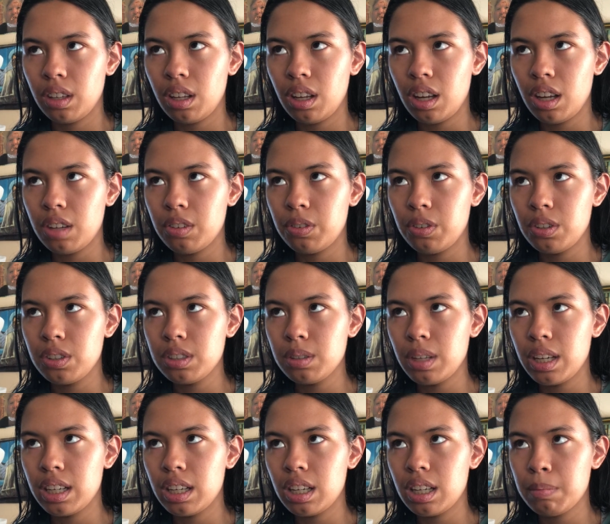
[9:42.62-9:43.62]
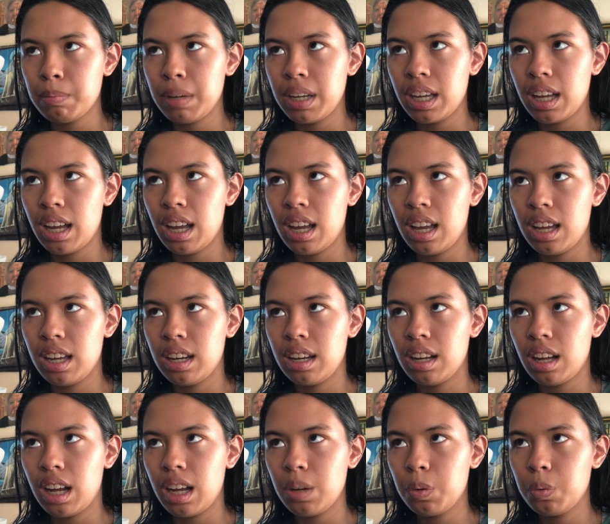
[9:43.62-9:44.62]
at first, like in my head,
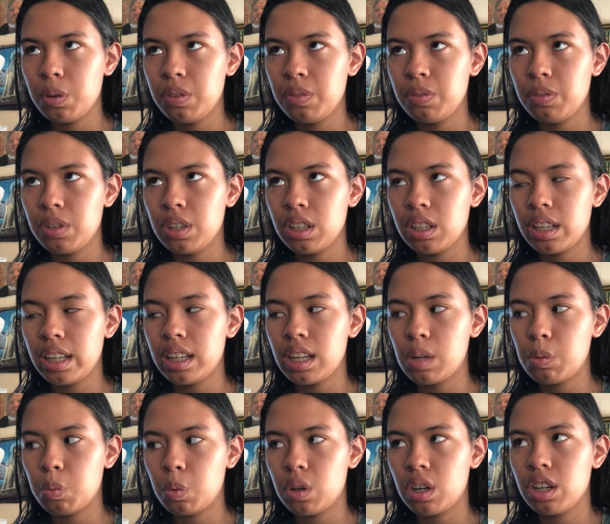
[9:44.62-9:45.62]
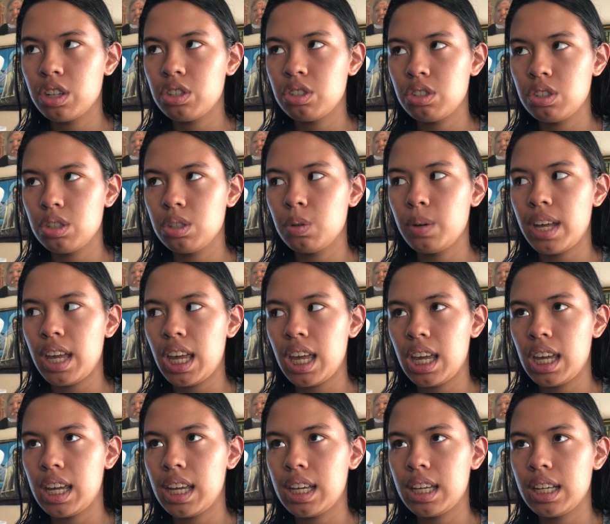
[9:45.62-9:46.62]
I would feel like I want to do
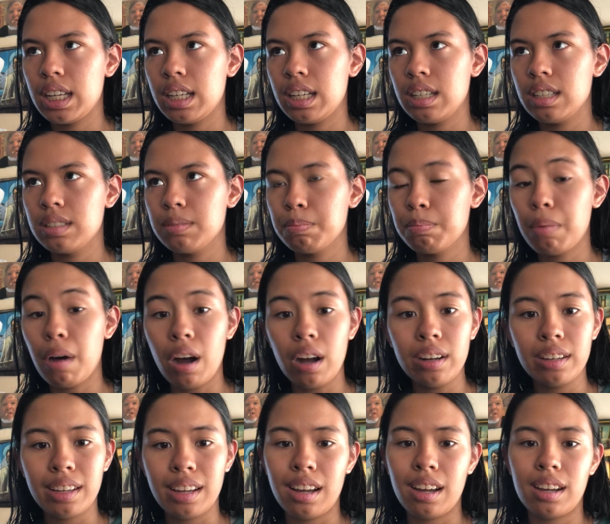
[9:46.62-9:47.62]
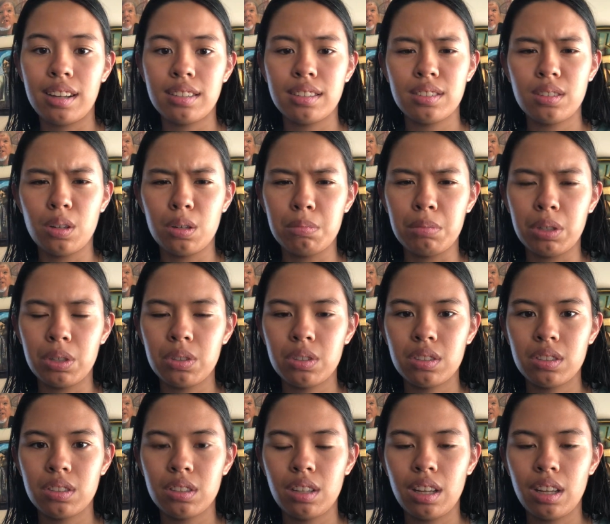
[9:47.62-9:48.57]
a podcast almost.